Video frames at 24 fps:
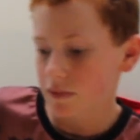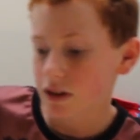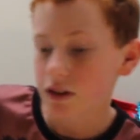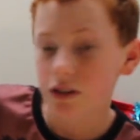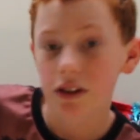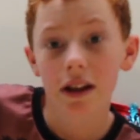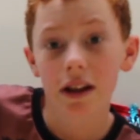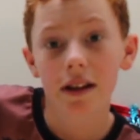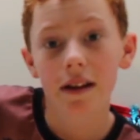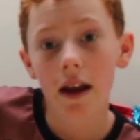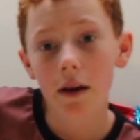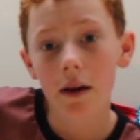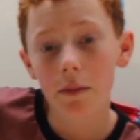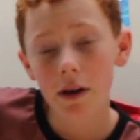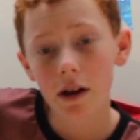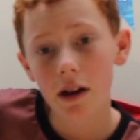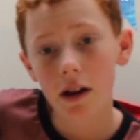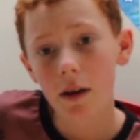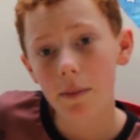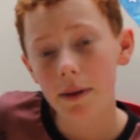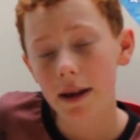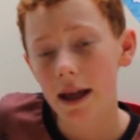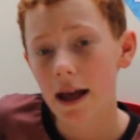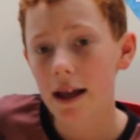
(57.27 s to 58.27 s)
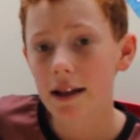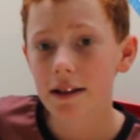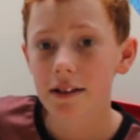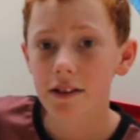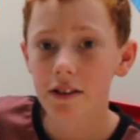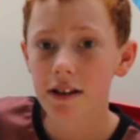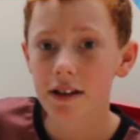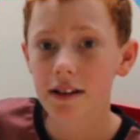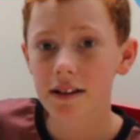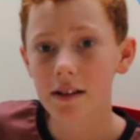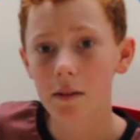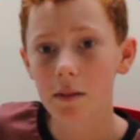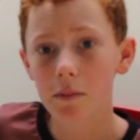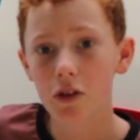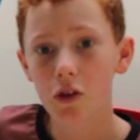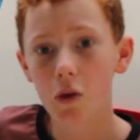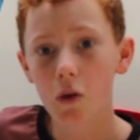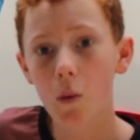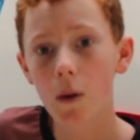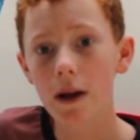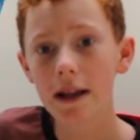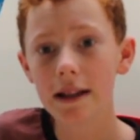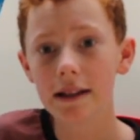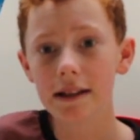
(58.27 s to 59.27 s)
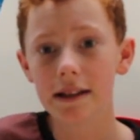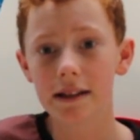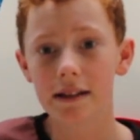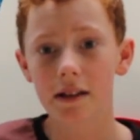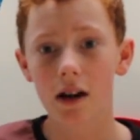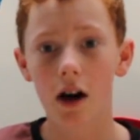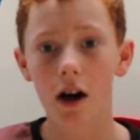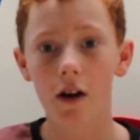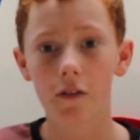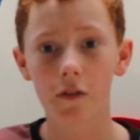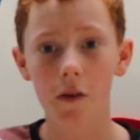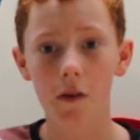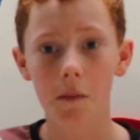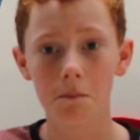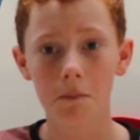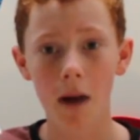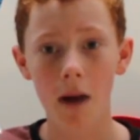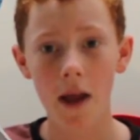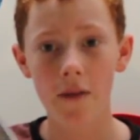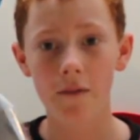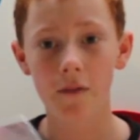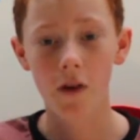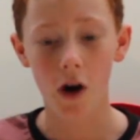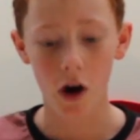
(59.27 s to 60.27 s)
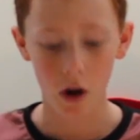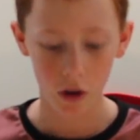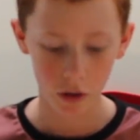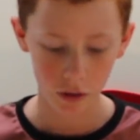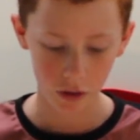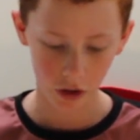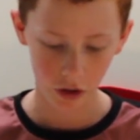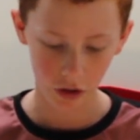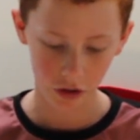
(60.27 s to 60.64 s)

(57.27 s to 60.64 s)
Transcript: Today we're going to be answering some tweets off my phone,